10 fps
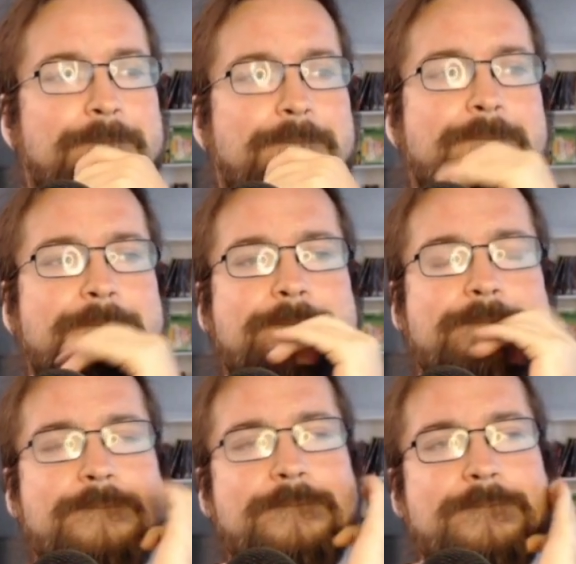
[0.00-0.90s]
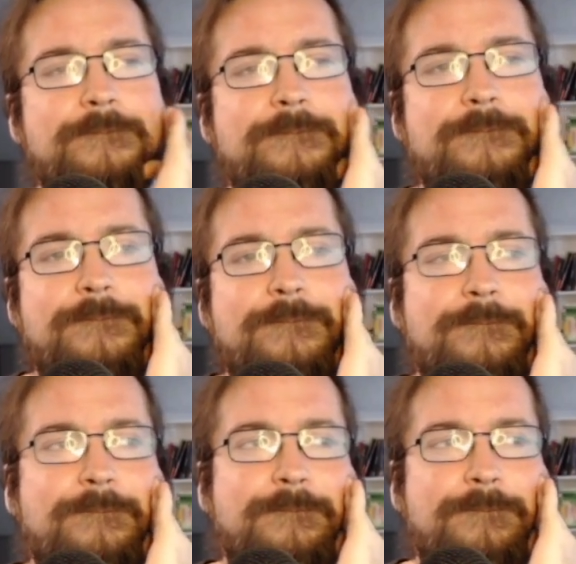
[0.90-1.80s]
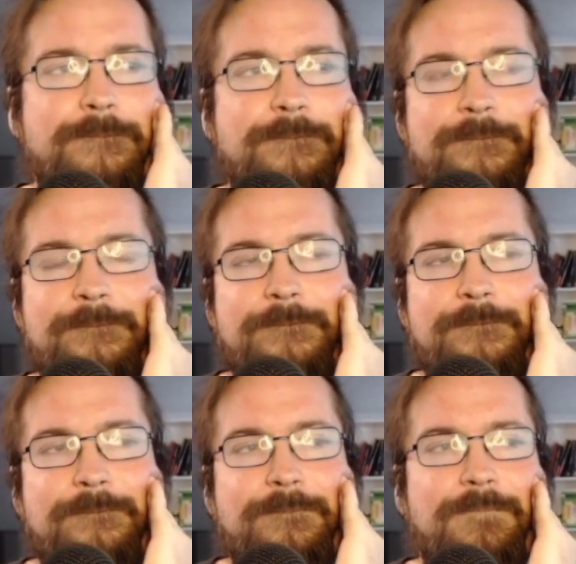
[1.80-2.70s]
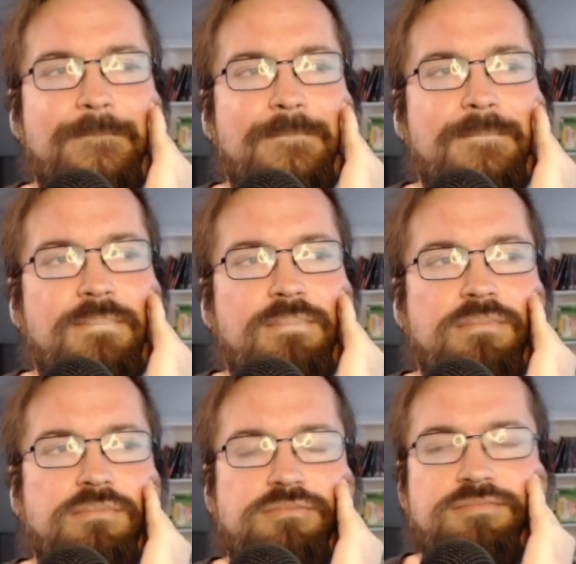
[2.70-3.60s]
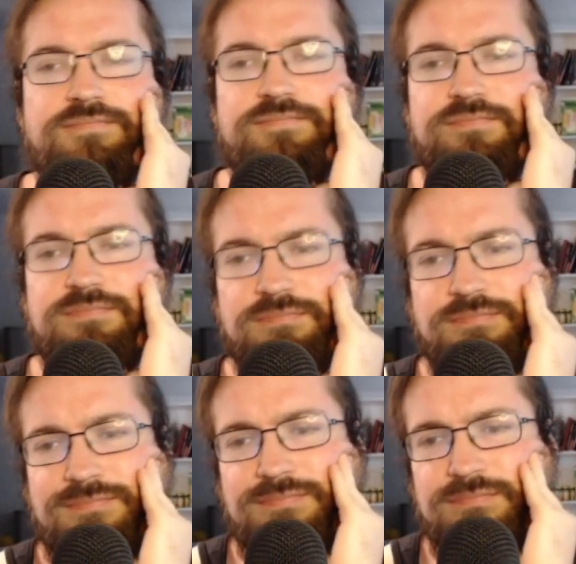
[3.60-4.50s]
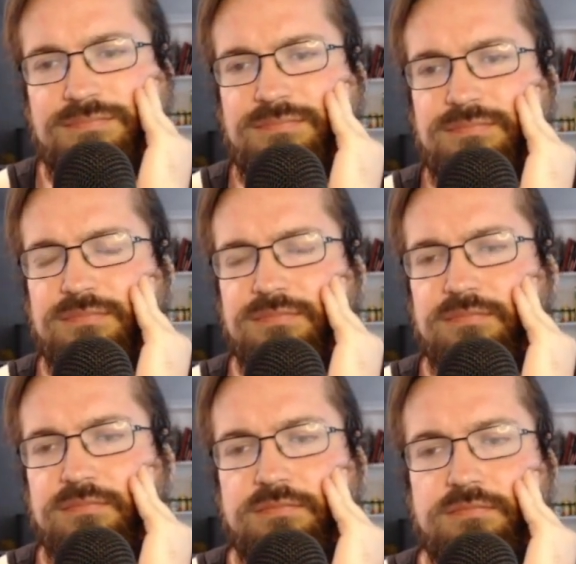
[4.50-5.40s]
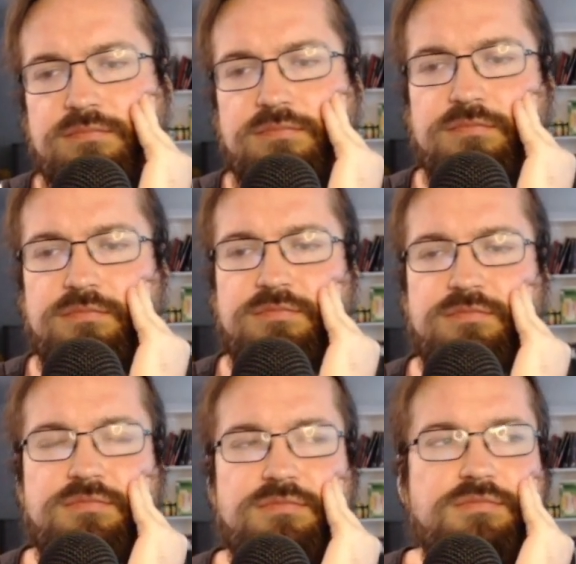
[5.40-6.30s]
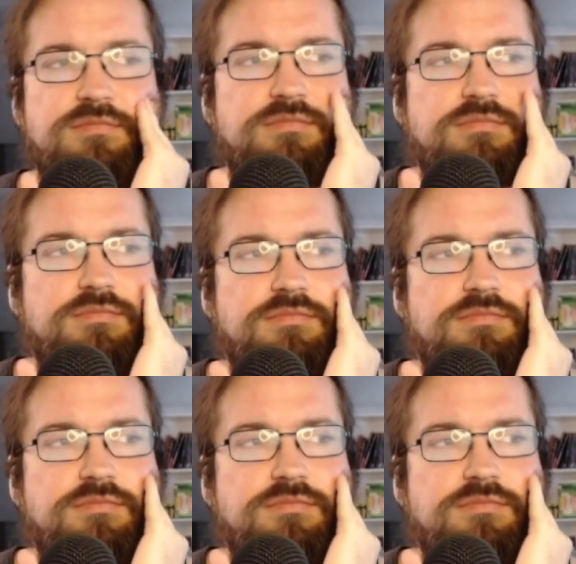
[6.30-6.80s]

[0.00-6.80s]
No words are spoken by the person on screen.